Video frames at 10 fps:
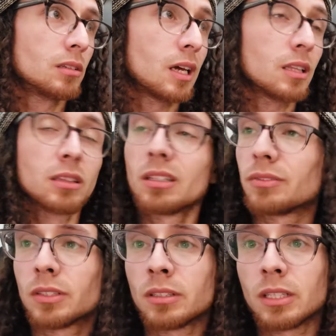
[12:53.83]
I love
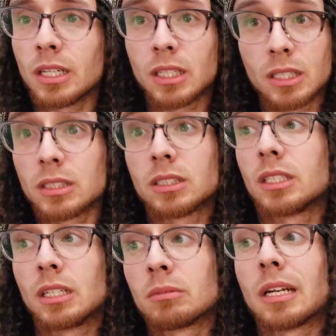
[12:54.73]
Under Night, and it's the
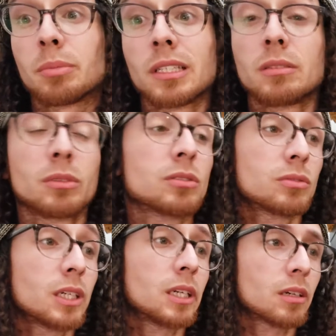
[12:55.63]
game that I play the most
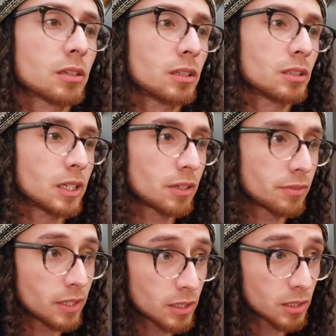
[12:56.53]
right now currently out of
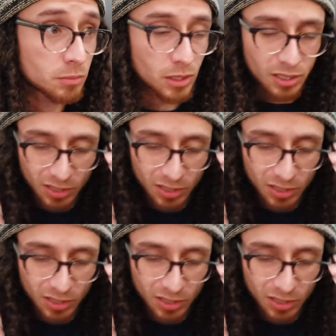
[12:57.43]
fighting games.